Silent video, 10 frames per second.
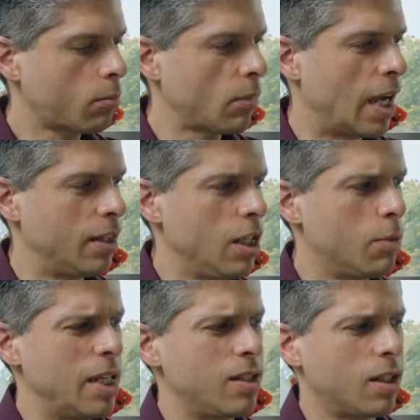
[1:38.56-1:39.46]
And
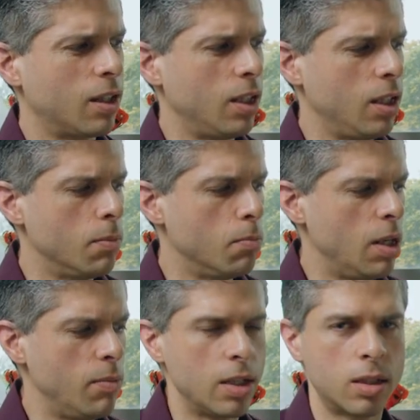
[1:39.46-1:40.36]
it basically
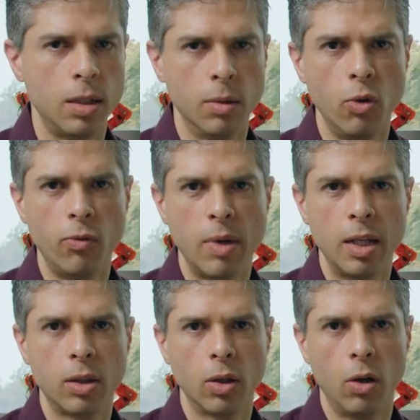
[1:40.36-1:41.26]
mimics the
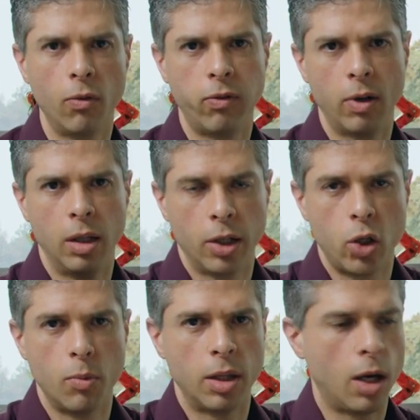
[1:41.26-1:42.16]
movement of a
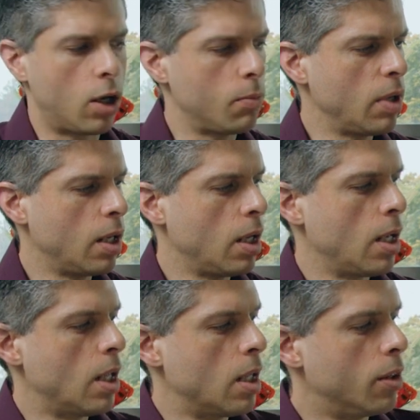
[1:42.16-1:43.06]
human arm.
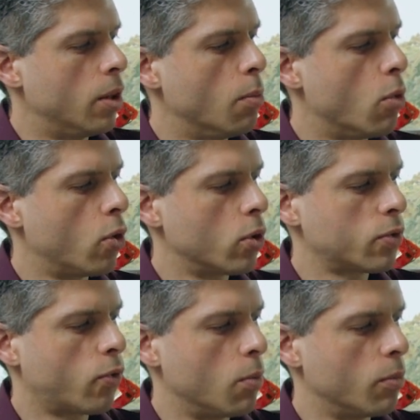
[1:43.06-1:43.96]
The motors
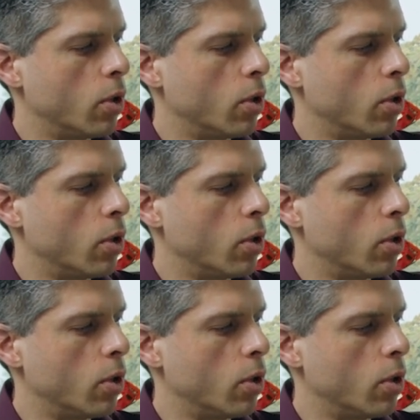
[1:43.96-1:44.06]
from